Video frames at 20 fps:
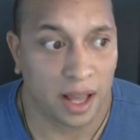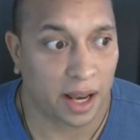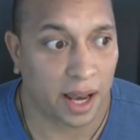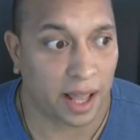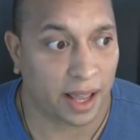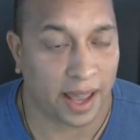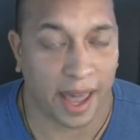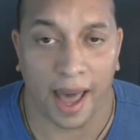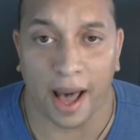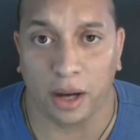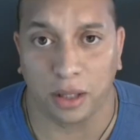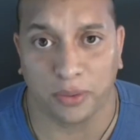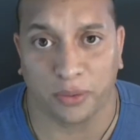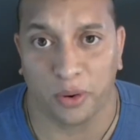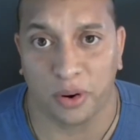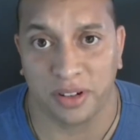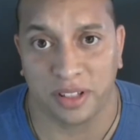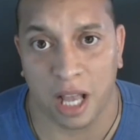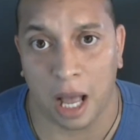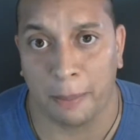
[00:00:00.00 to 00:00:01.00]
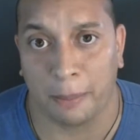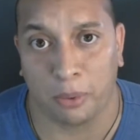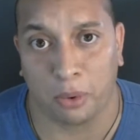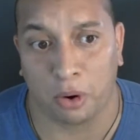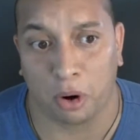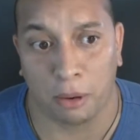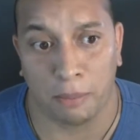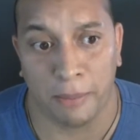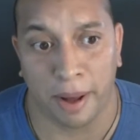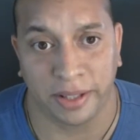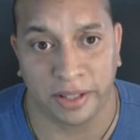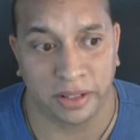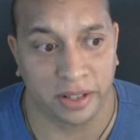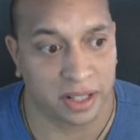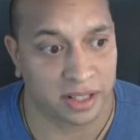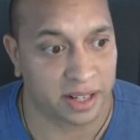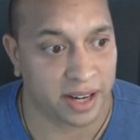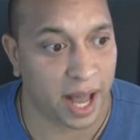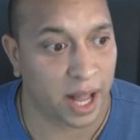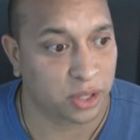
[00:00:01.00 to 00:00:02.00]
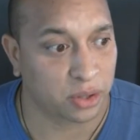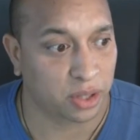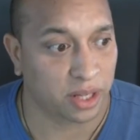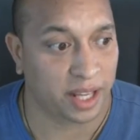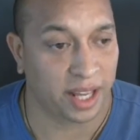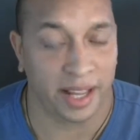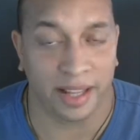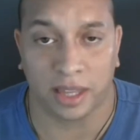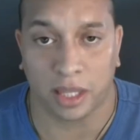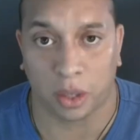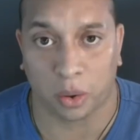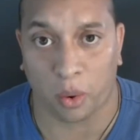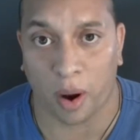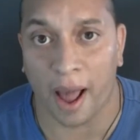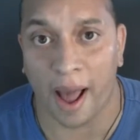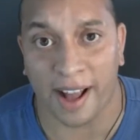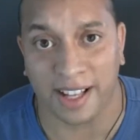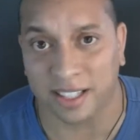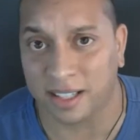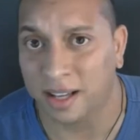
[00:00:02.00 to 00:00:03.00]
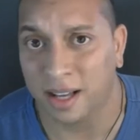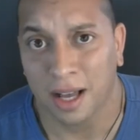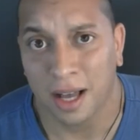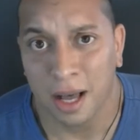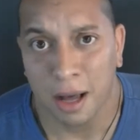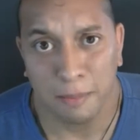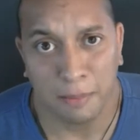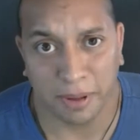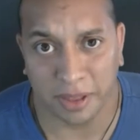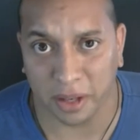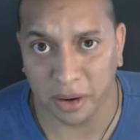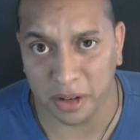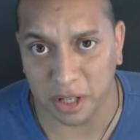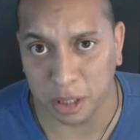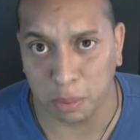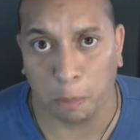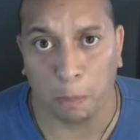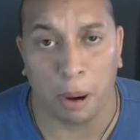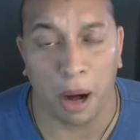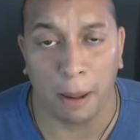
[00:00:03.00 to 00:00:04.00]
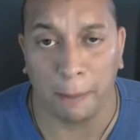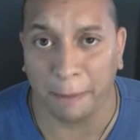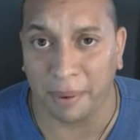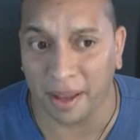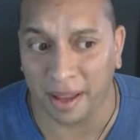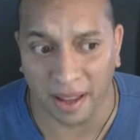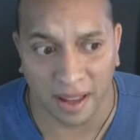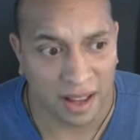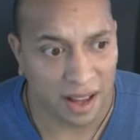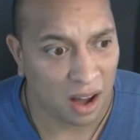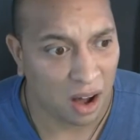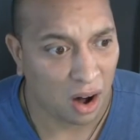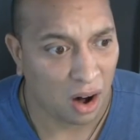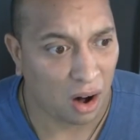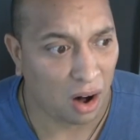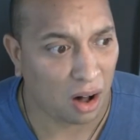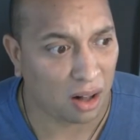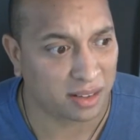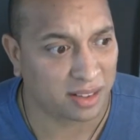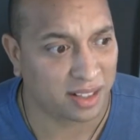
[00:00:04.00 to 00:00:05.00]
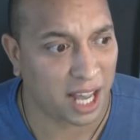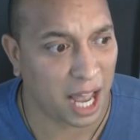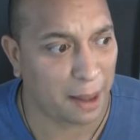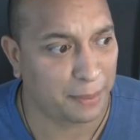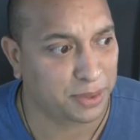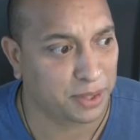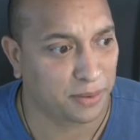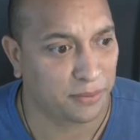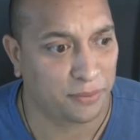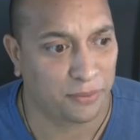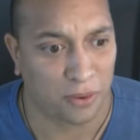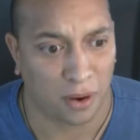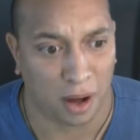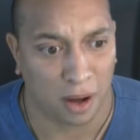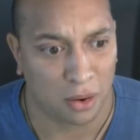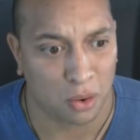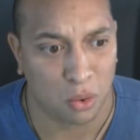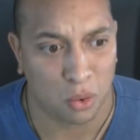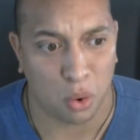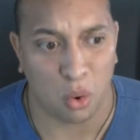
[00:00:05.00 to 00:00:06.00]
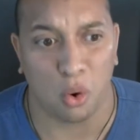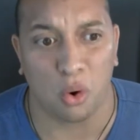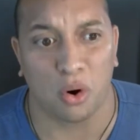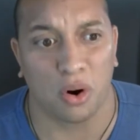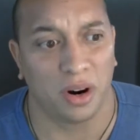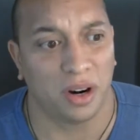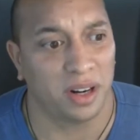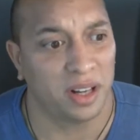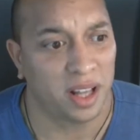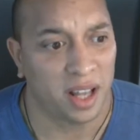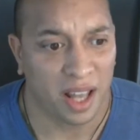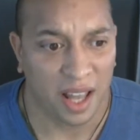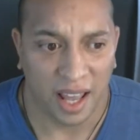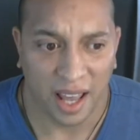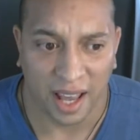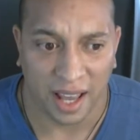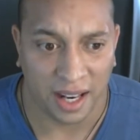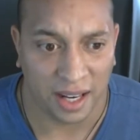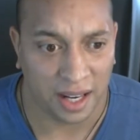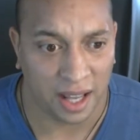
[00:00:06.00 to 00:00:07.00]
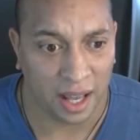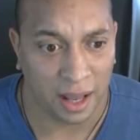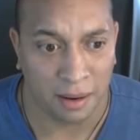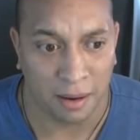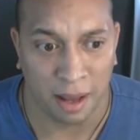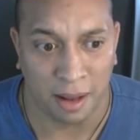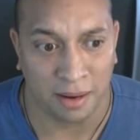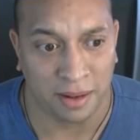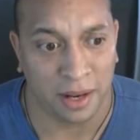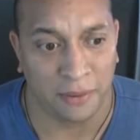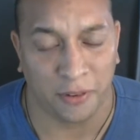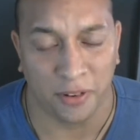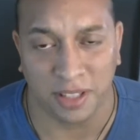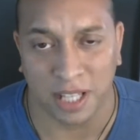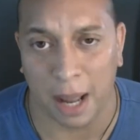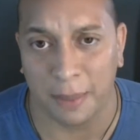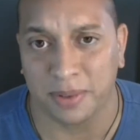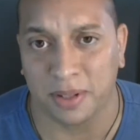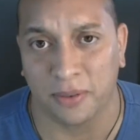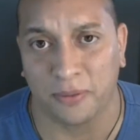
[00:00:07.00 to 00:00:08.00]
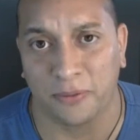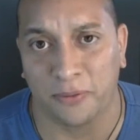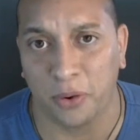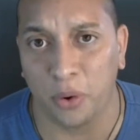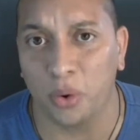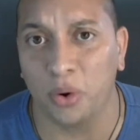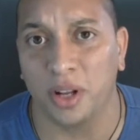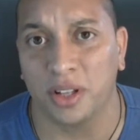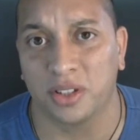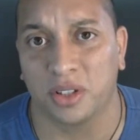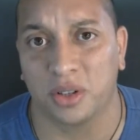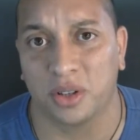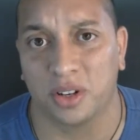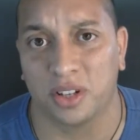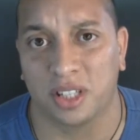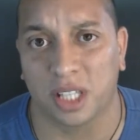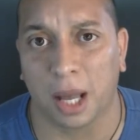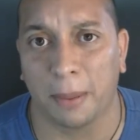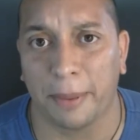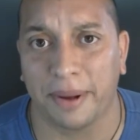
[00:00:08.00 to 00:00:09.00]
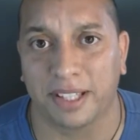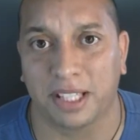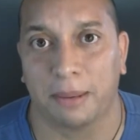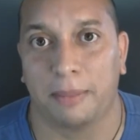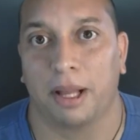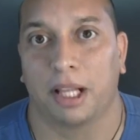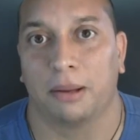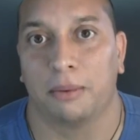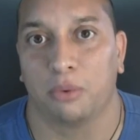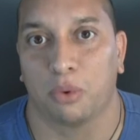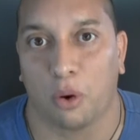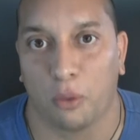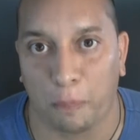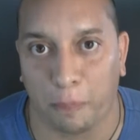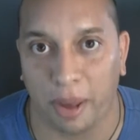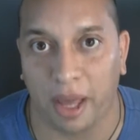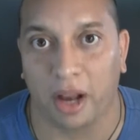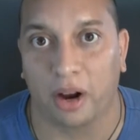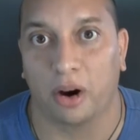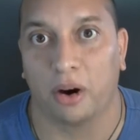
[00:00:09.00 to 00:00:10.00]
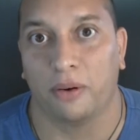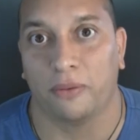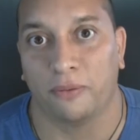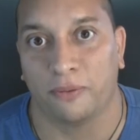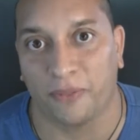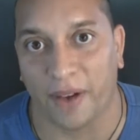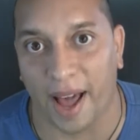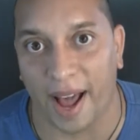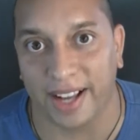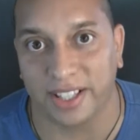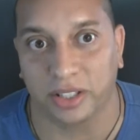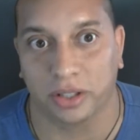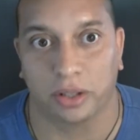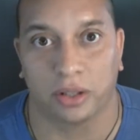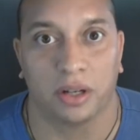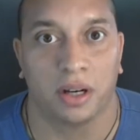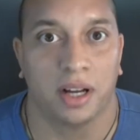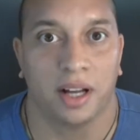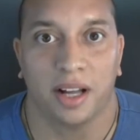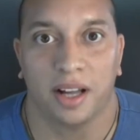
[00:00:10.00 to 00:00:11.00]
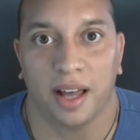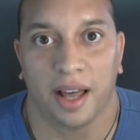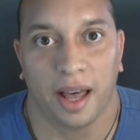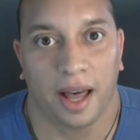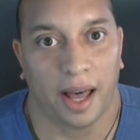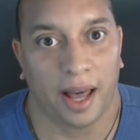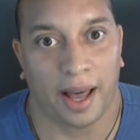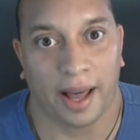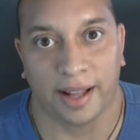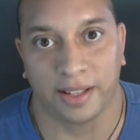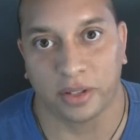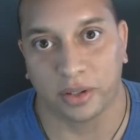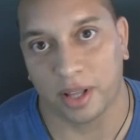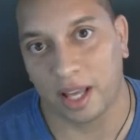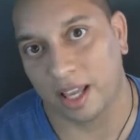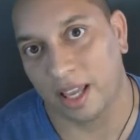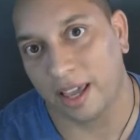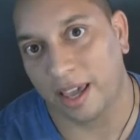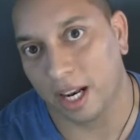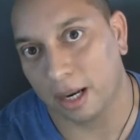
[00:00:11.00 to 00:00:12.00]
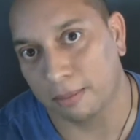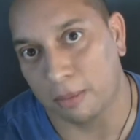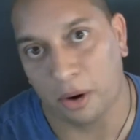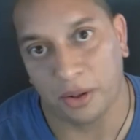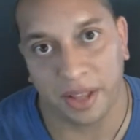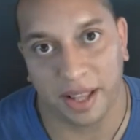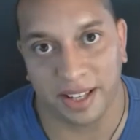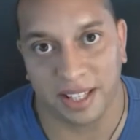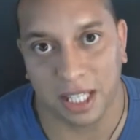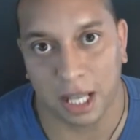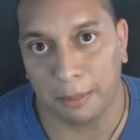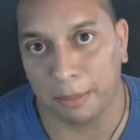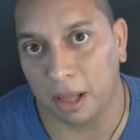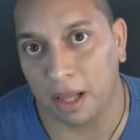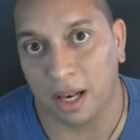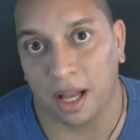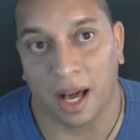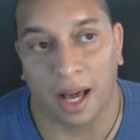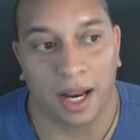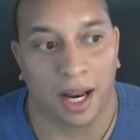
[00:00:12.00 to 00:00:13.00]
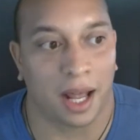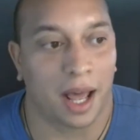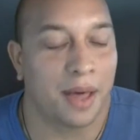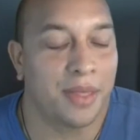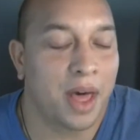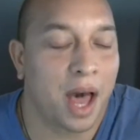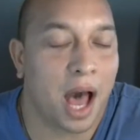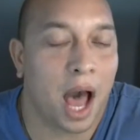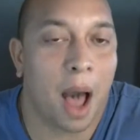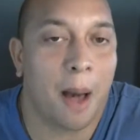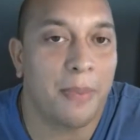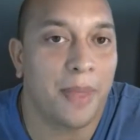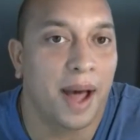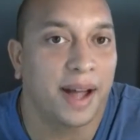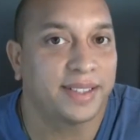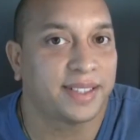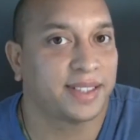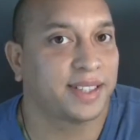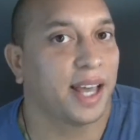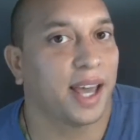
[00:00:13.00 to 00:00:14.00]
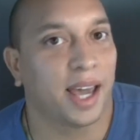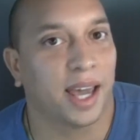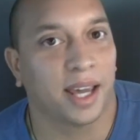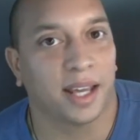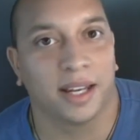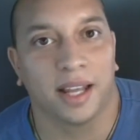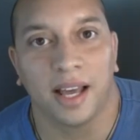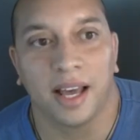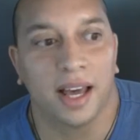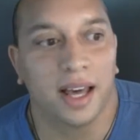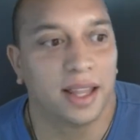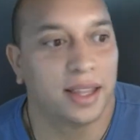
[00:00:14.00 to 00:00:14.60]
Like cows, for example, are meant to just naturally eat the grass, but they're just pumping all types of corn and different types of food into their stomachs to make them grow bigger and faster, and so they can get them on the assembly line. And now I'm not saying